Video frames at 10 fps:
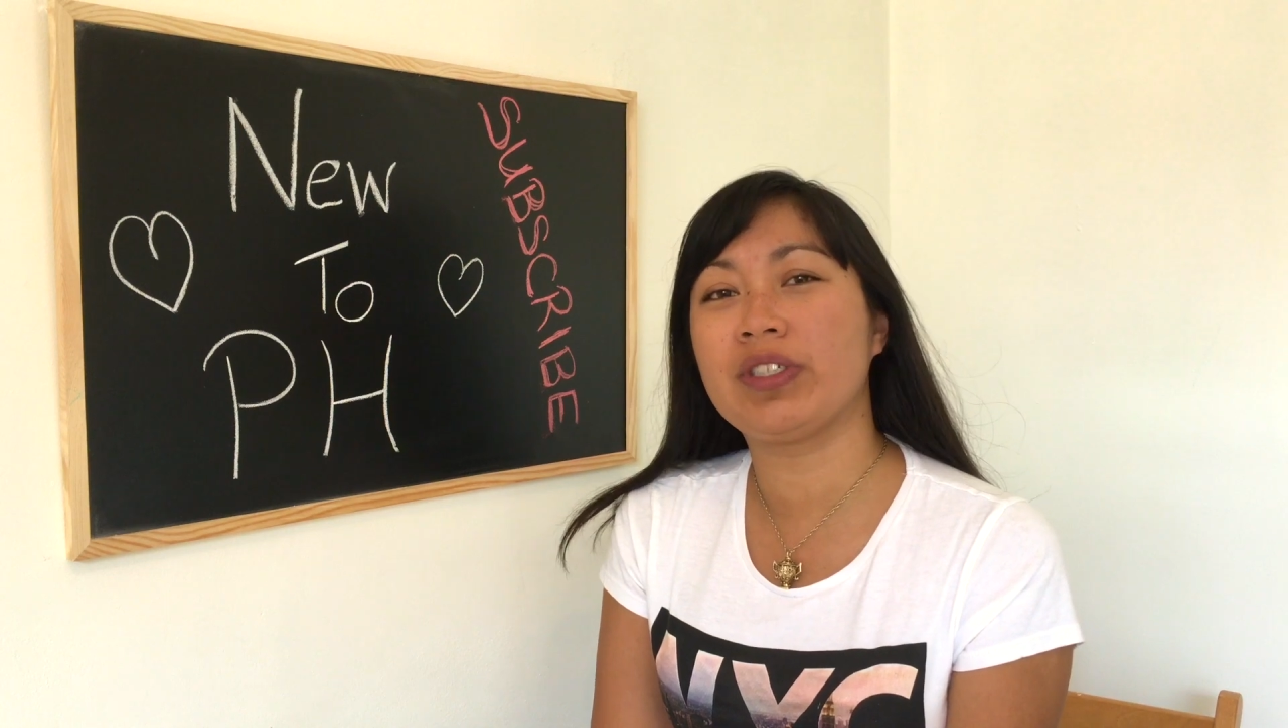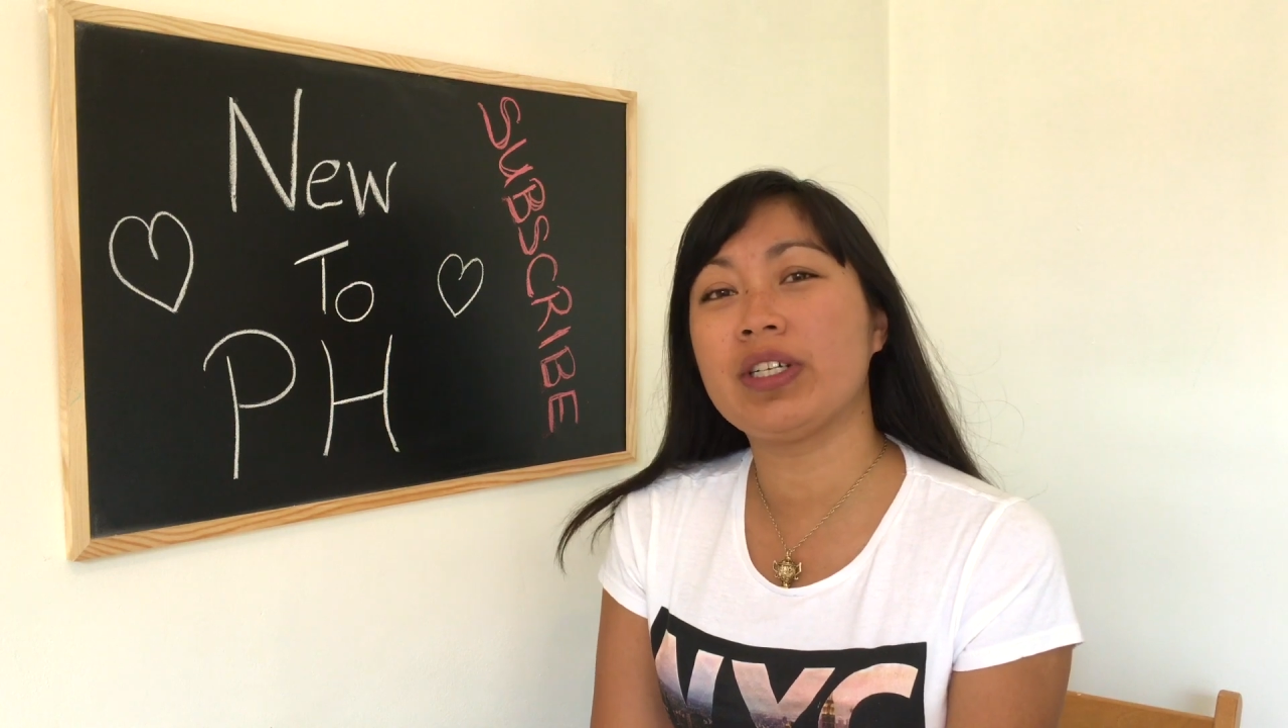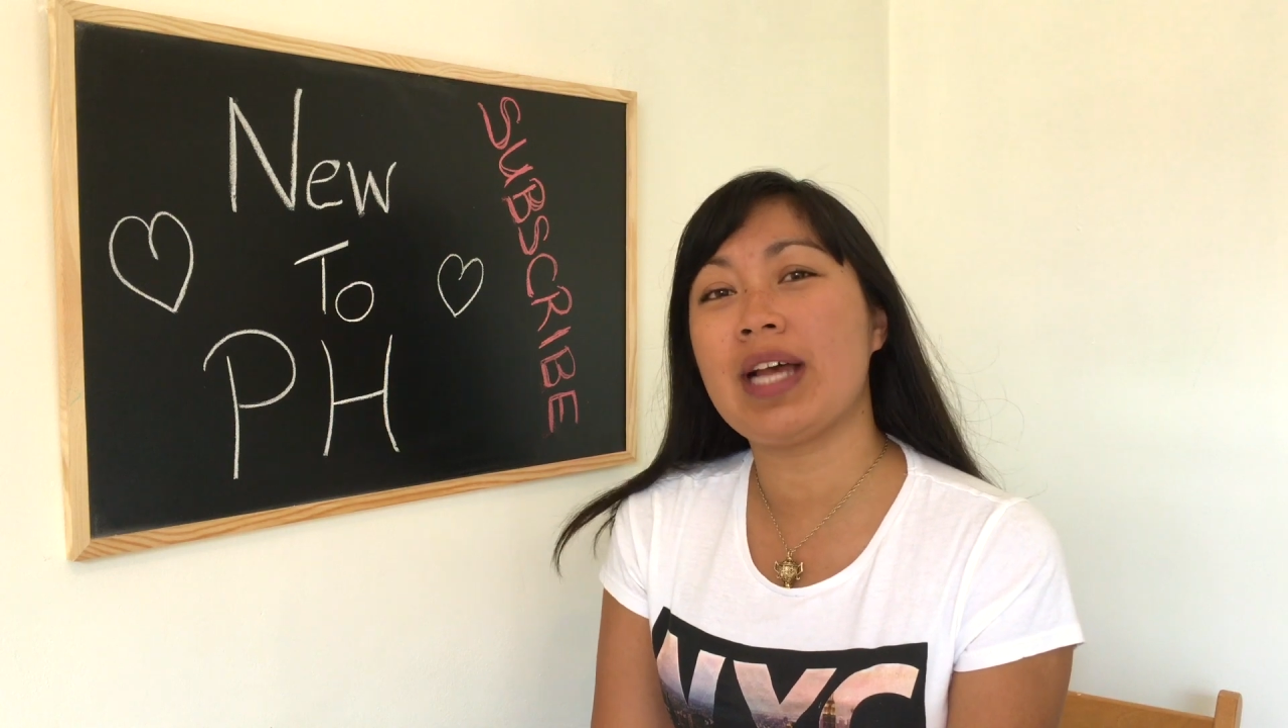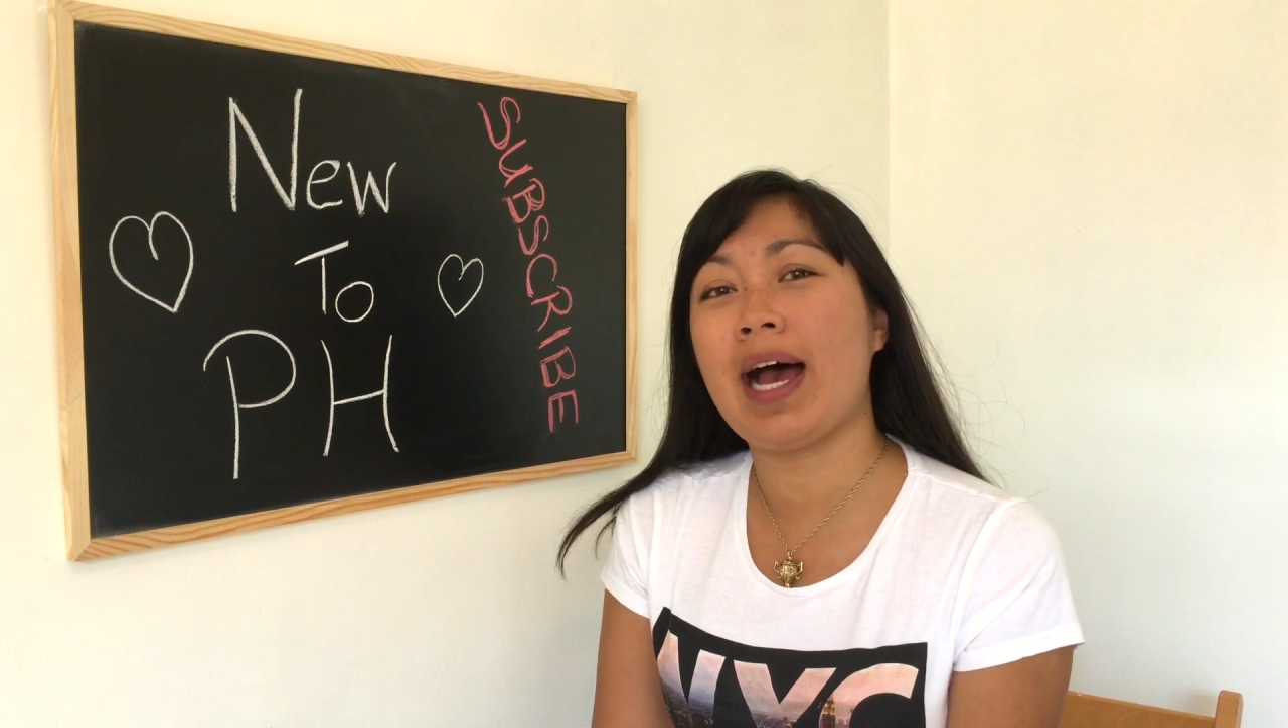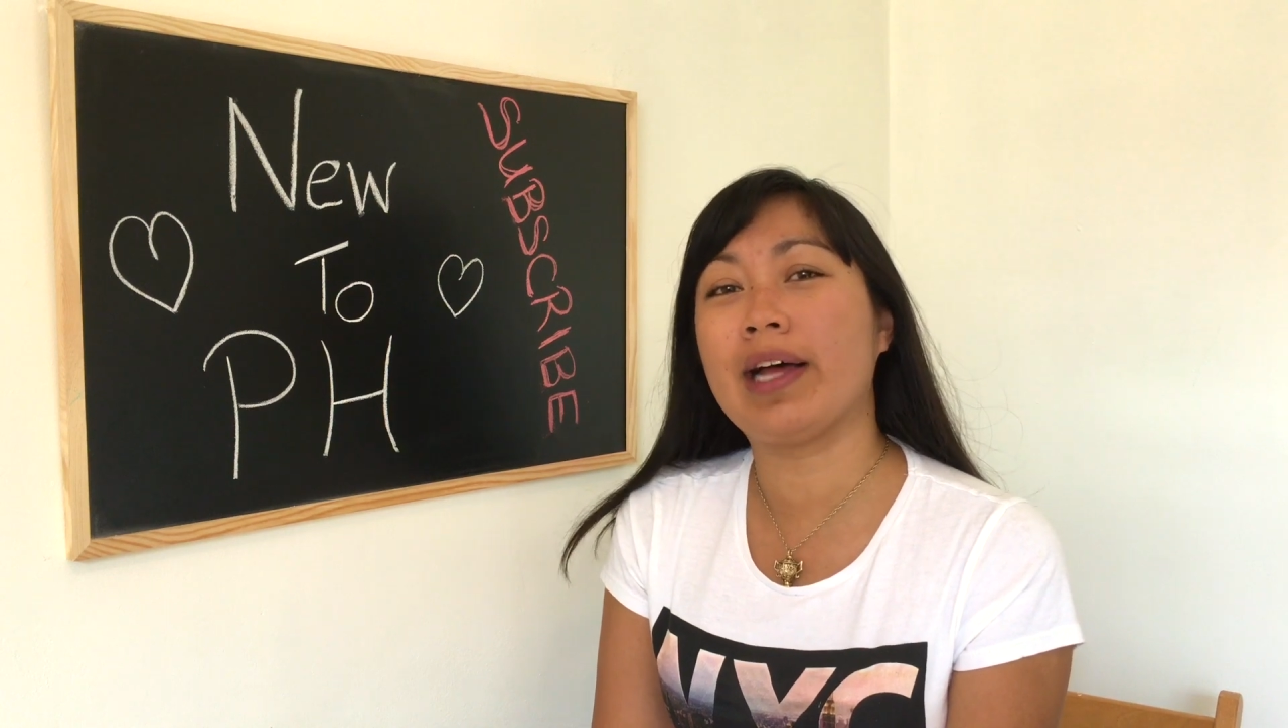
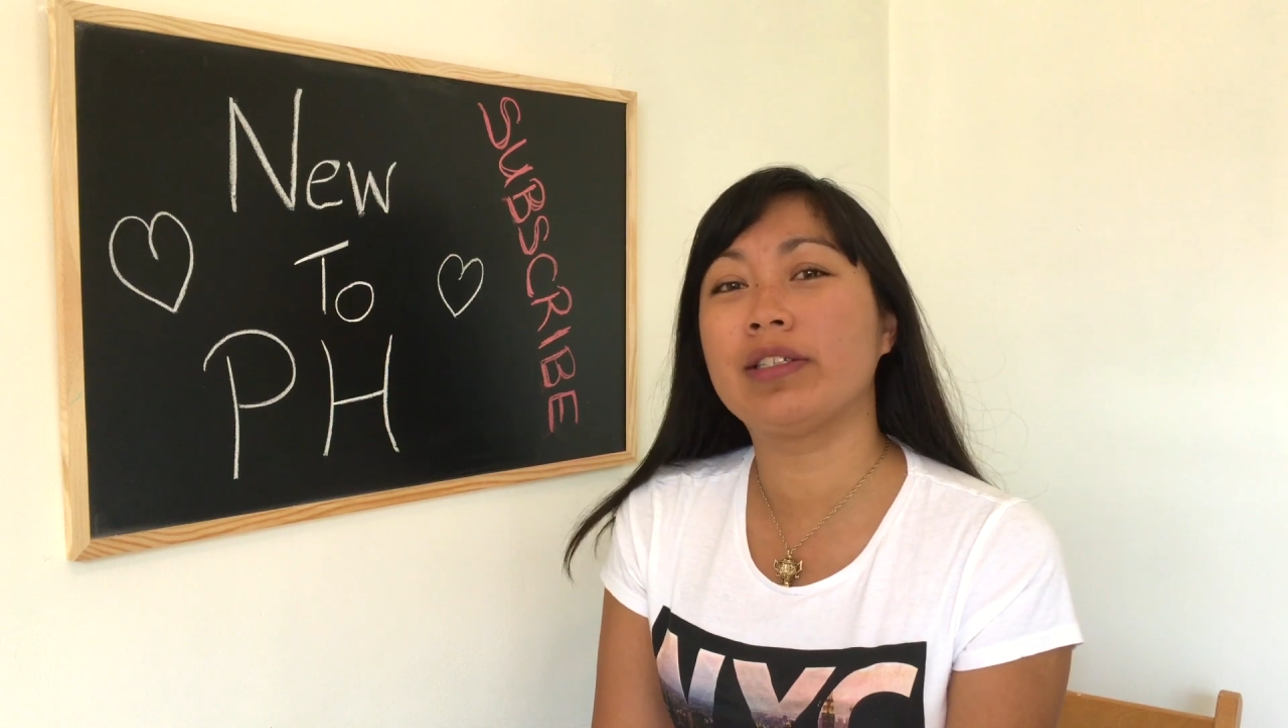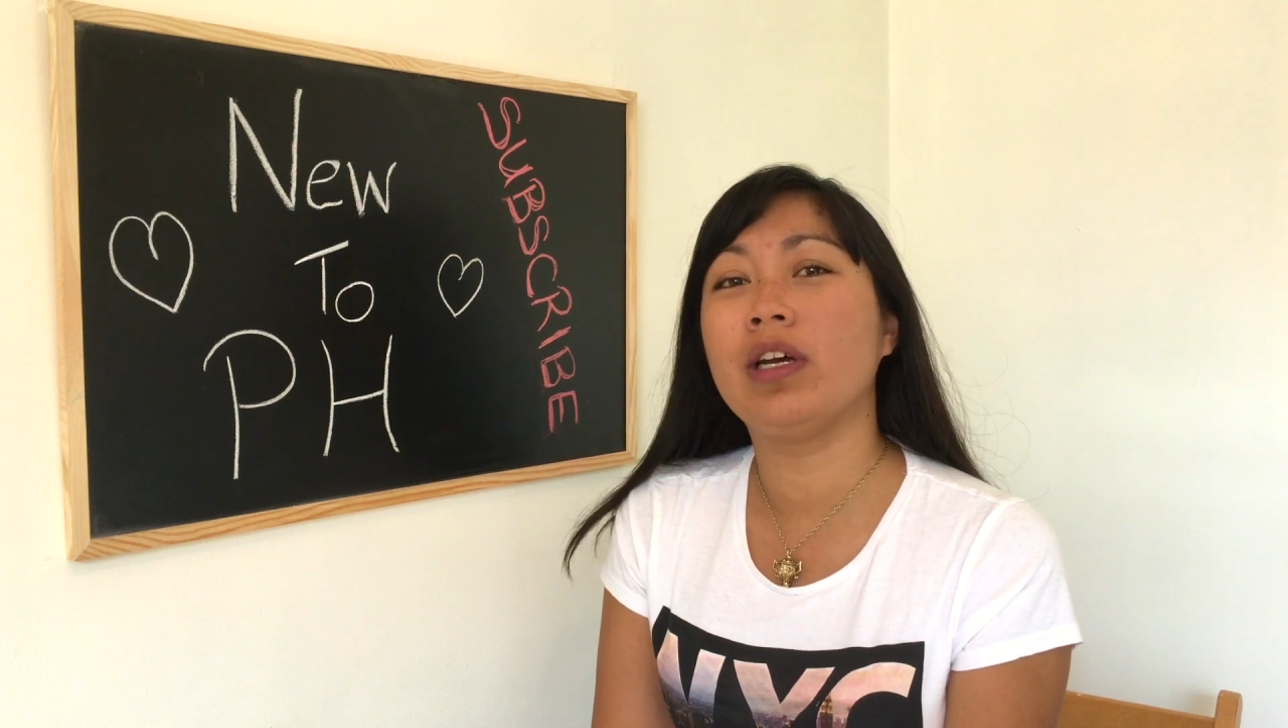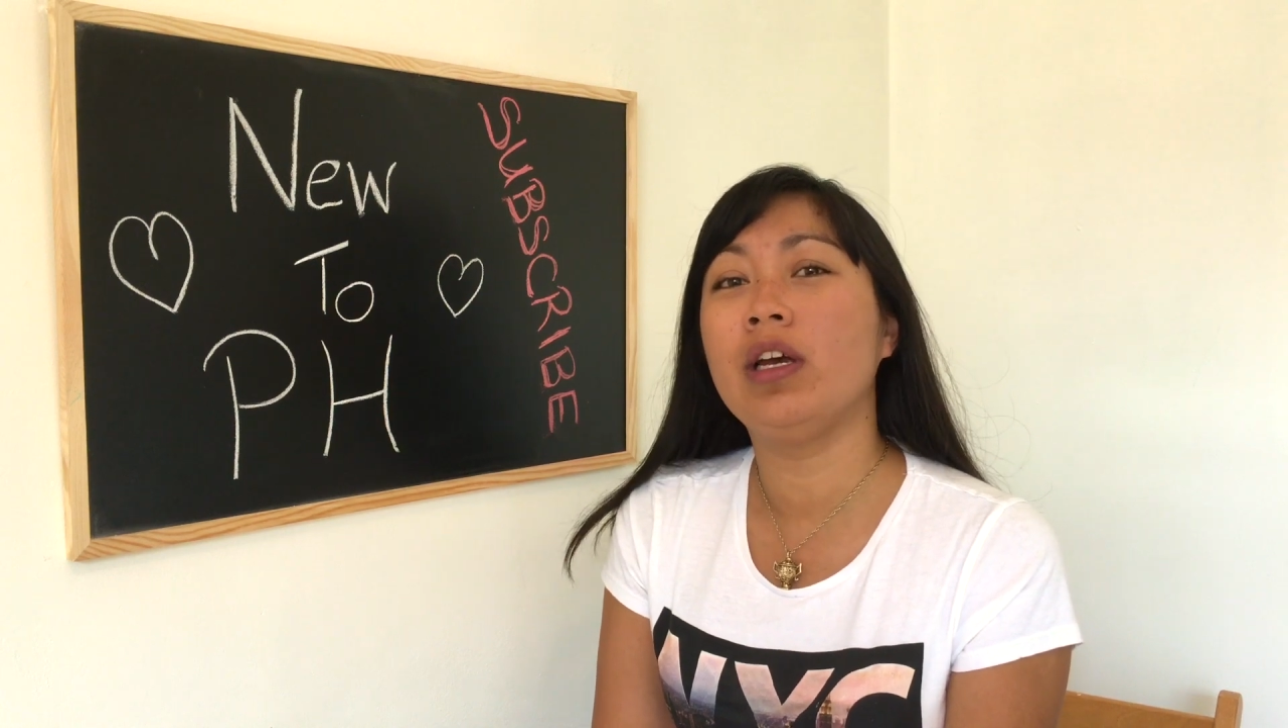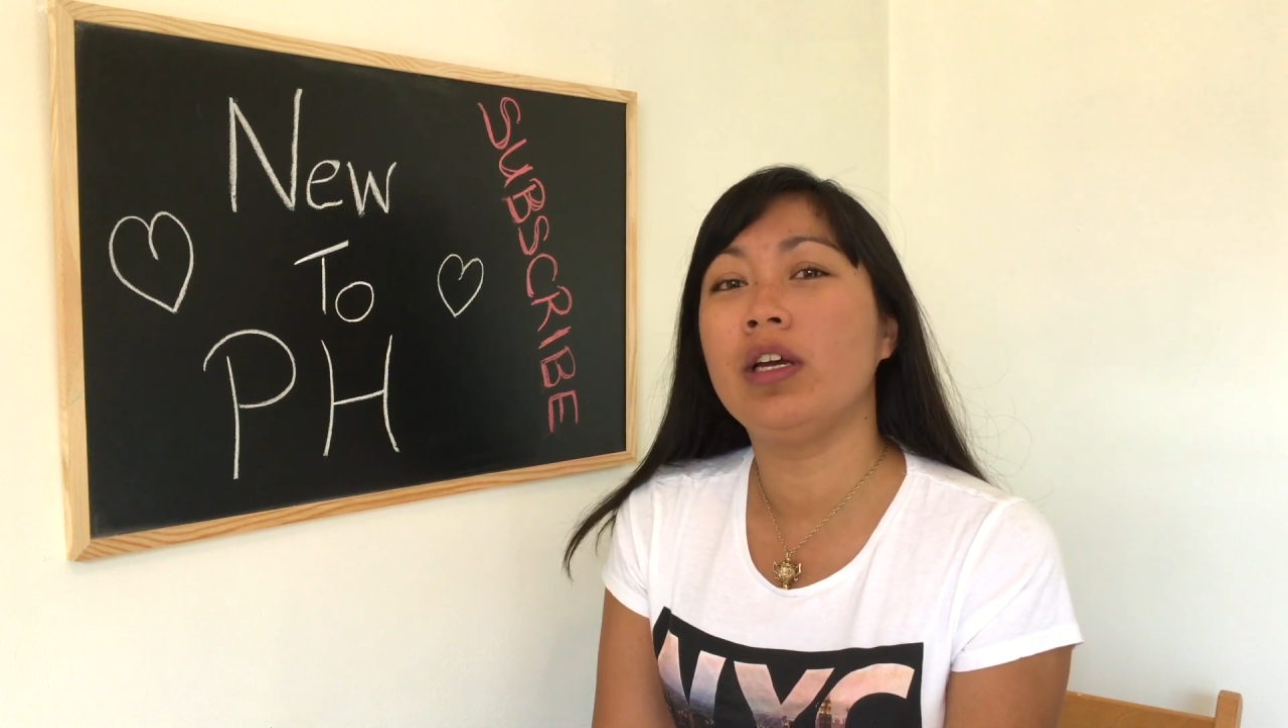just had